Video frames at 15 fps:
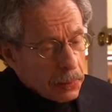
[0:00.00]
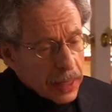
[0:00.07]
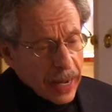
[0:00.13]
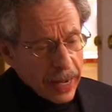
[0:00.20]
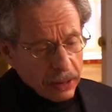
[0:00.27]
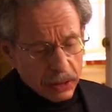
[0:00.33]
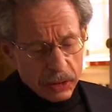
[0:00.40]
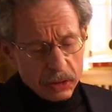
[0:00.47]
But
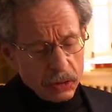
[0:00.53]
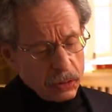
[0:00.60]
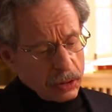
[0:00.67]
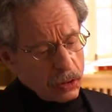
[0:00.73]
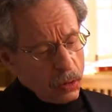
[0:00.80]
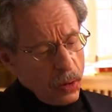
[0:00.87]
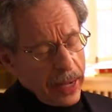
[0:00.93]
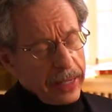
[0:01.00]
how can you
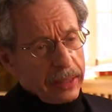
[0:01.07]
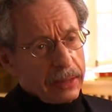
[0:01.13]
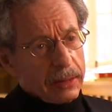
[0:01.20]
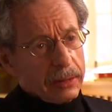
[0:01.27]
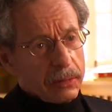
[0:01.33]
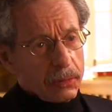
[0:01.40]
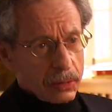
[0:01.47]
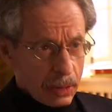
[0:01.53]

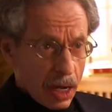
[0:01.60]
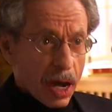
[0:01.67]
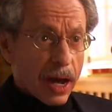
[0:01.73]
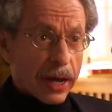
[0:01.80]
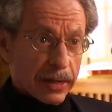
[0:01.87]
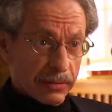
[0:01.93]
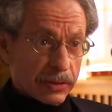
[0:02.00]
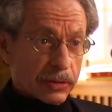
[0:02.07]
equate
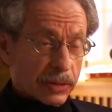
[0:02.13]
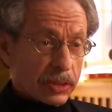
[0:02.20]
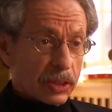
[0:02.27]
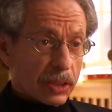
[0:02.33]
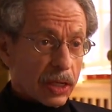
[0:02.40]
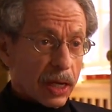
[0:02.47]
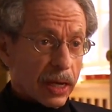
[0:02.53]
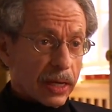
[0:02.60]
God, if there
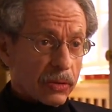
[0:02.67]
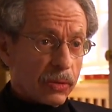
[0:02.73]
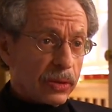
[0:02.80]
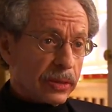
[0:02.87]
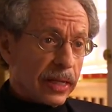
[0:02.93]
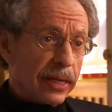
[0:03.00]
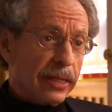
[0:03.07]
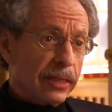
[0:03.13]
is a God,
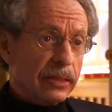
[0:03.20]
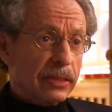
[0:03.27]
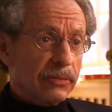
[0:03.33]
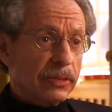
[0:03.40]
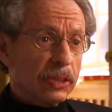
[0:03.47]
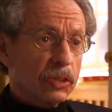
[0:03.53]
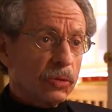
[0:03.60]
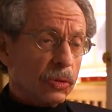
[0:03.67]
with any
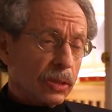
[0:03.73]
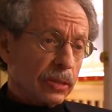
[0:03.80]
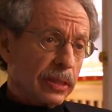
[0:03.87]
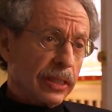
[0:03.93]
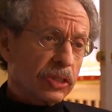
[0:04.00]
individual?